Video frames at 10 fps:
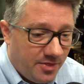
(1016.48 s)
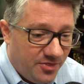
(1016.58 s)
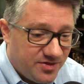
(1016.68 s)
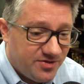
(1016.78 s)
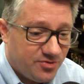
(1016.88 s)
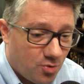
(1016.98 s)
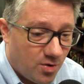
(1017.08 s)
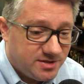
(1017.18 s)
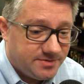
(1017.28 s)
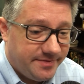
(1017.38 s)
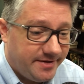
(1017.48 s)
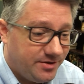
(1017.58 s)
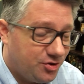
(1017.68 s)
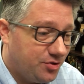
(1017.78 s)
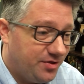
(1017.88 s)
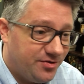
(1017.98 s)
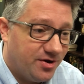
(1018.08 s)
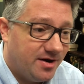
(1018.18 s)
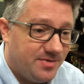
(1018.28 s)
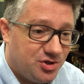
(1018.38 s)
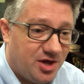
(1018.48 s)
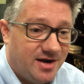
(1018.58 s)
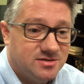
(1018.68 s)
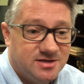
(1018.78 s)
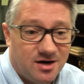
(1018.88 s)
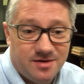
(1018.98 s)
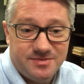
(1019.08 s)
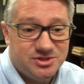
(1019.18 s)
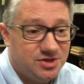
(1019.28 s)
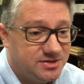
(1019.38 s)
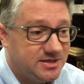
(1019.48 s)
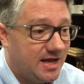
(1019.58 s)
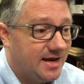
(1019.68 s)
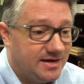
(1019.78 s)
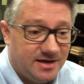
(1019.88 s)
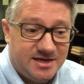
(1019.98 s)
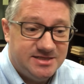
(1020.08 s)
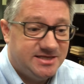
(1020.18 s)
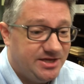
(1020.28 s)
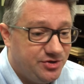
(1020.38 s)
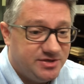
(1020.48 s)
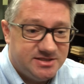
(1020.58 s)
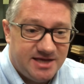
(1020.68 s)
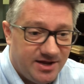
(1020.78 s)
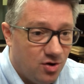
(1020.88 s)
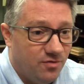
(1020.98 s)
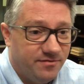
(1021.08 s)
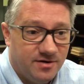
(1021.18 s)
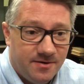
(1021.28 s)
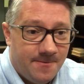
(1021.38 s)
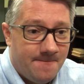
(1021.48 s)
These are going to be channels that are going to start to kind of continue to take over.